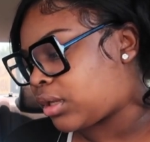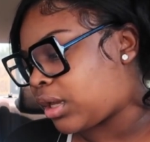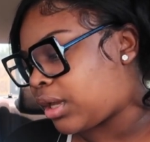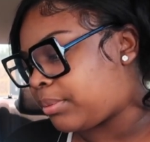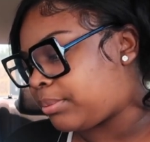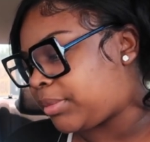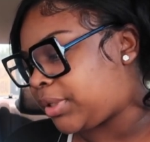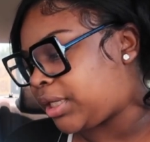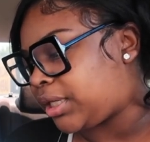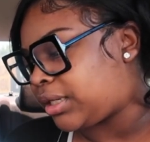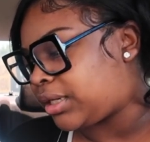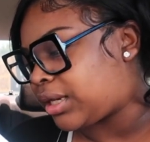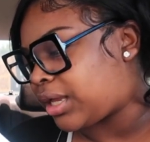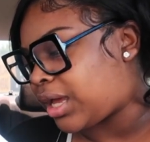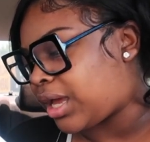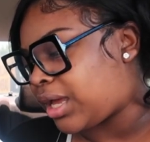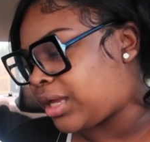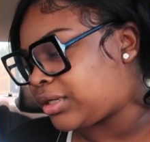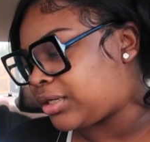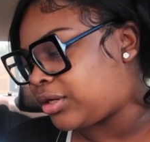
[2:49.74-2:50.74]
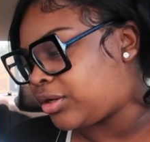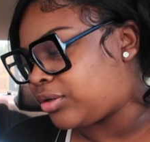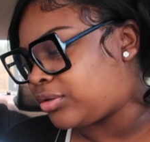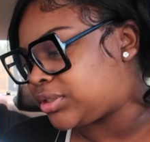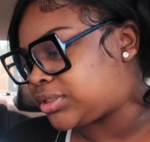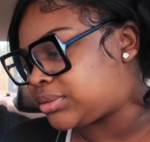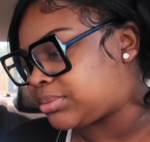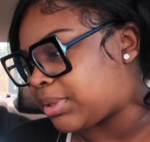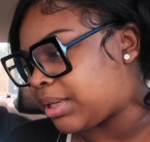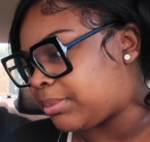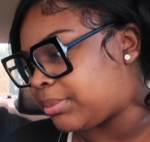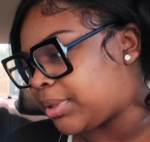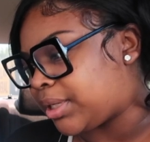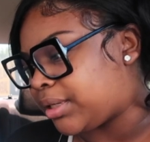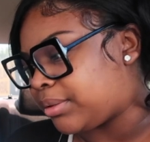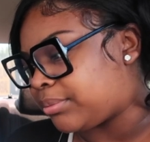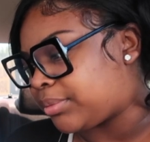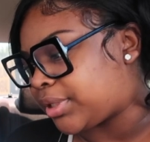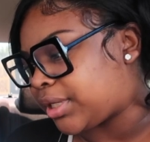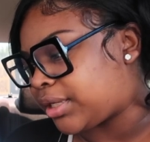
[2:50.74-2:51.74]
I mean, I know it's my
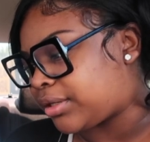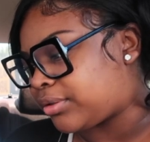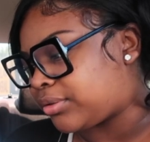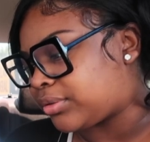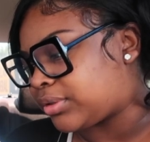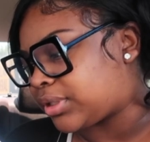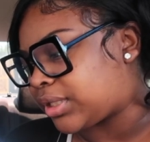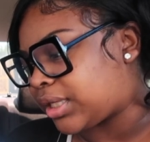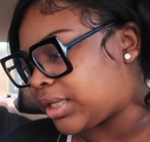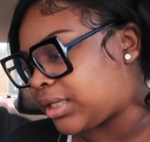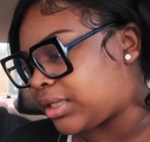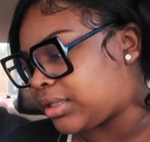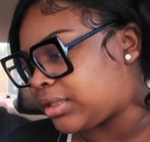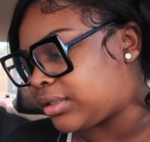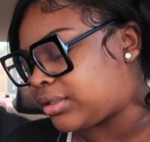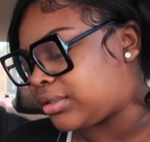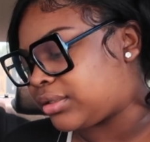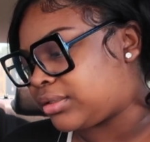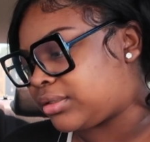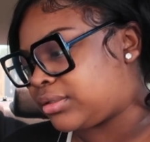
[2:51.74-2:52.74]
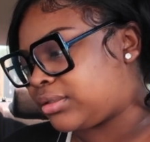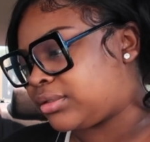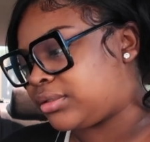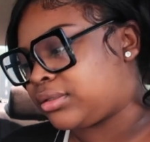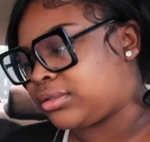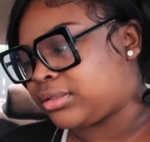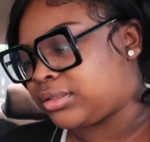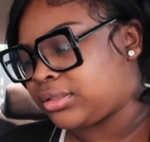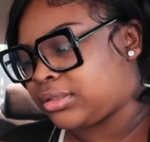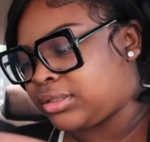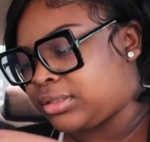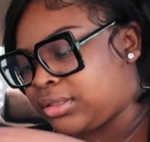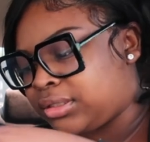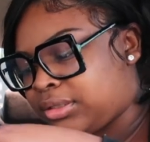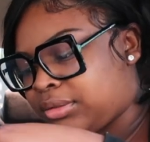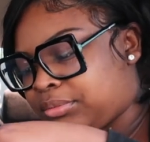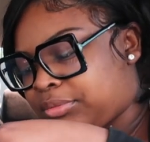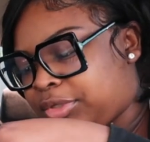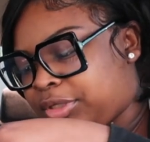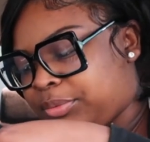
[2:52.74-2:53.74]
mom, but I don't like
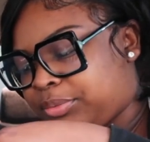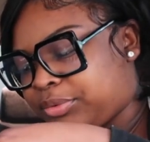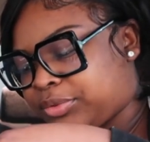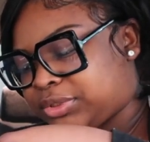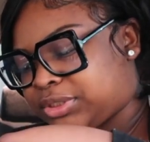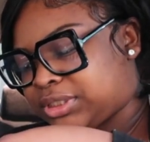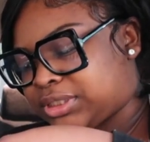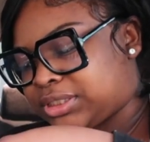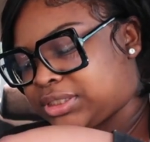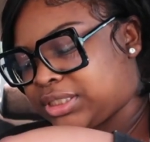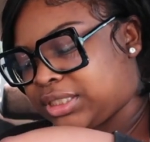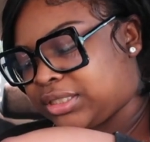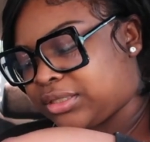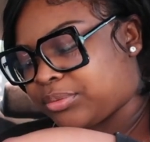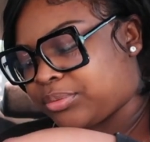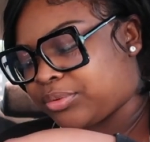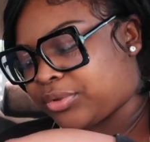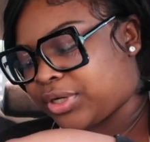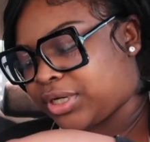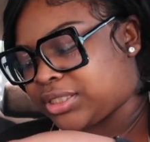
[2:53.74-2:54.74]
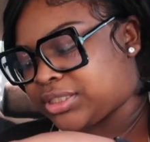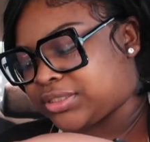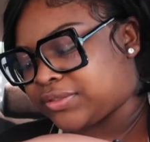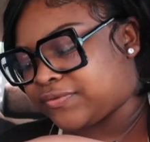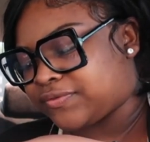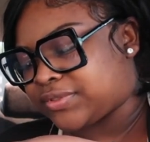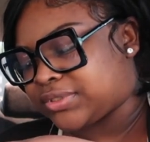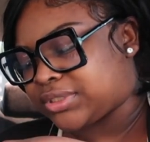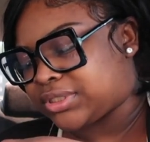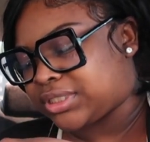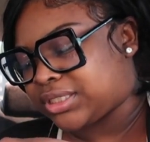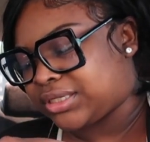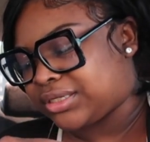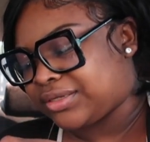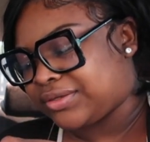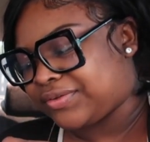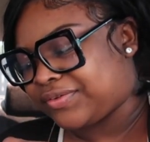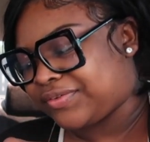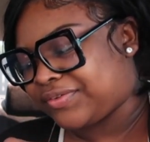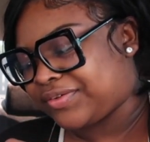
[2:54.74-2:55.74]
people to see the price of
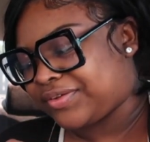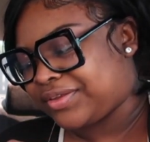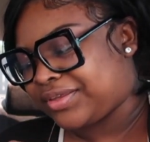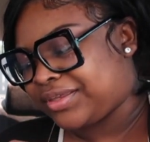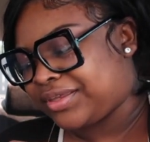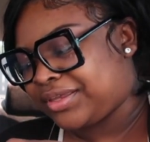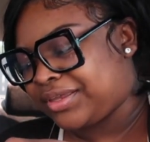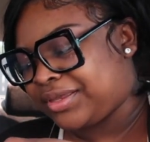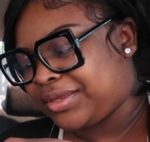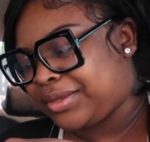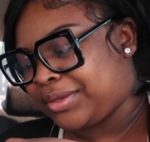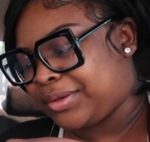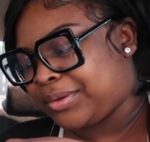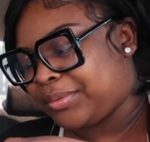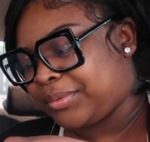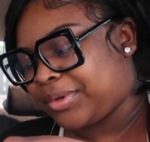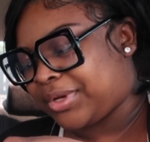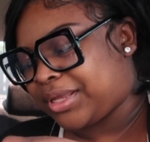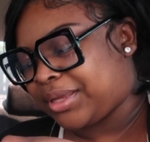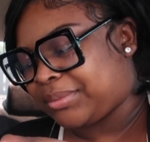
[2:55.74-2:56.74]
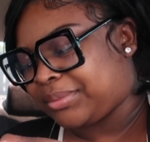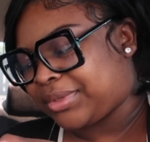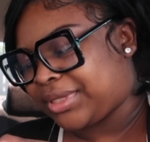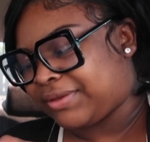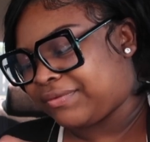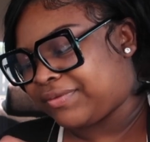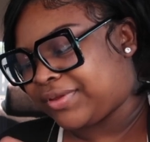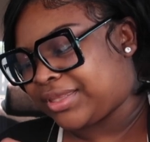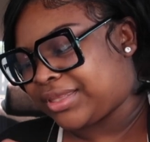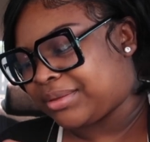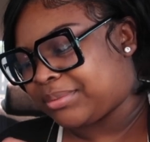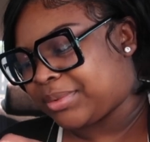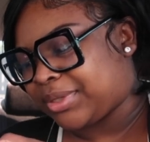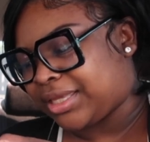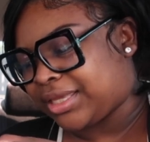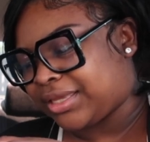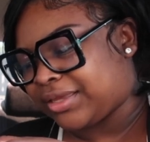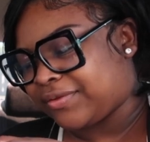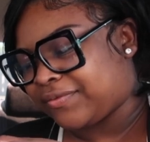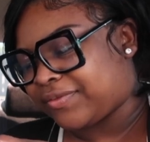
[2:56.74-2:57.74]
stuff when I'm giving them a
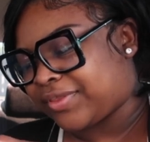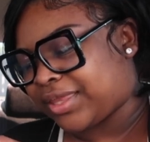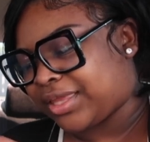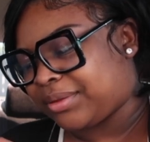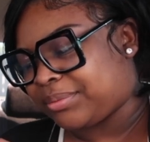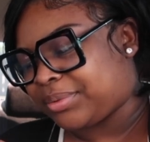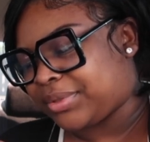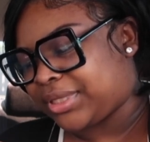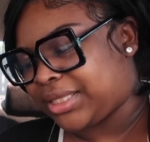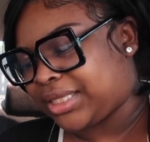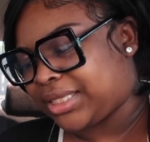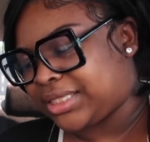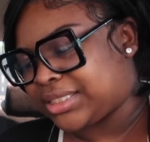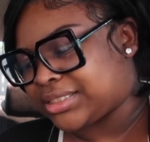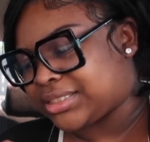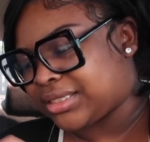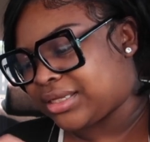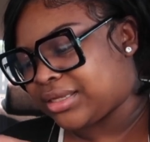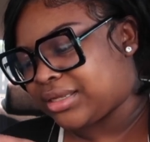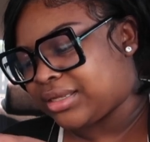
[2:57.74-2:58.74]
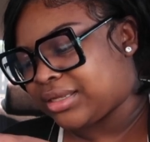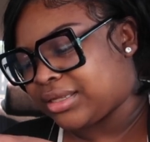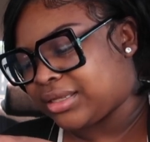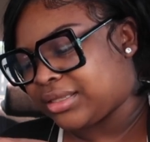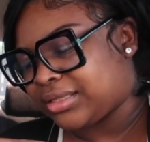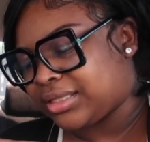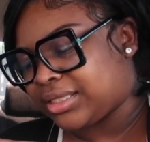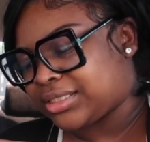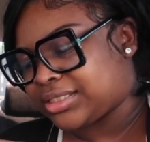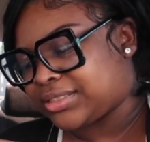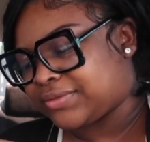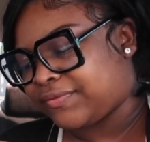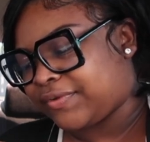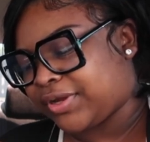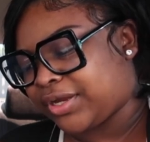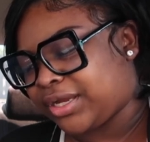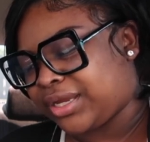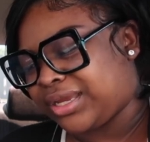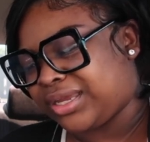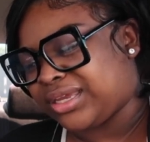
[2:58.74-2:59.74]
gift. Like, please, that's
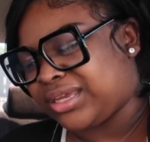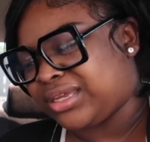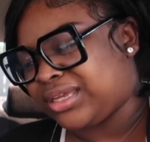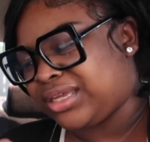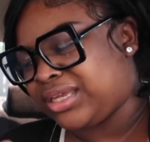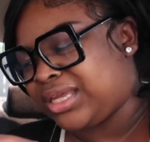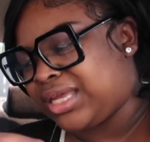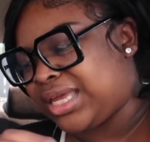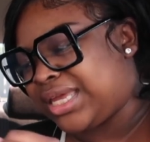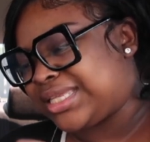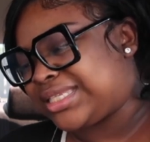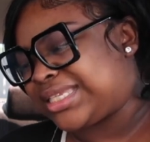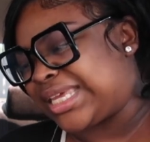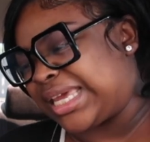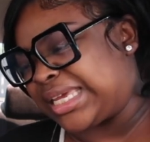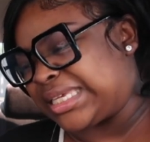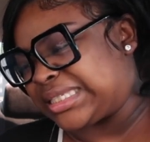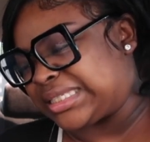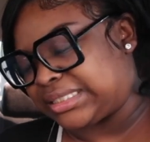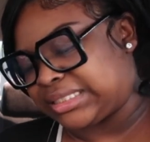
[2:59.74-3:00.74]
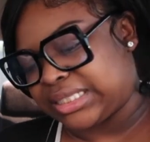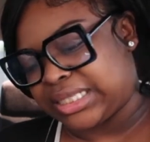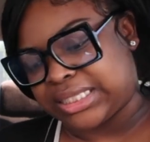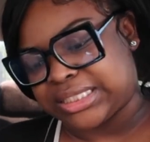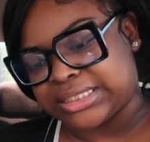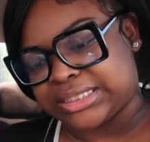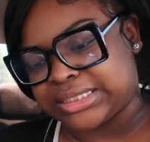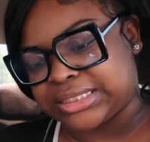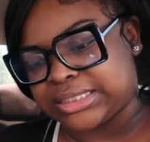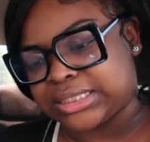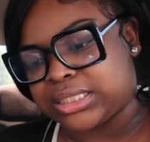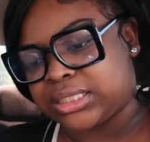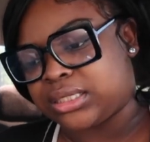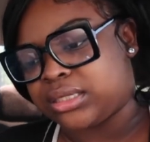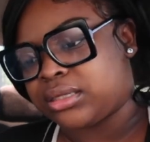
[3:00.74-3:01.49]
very tasteless.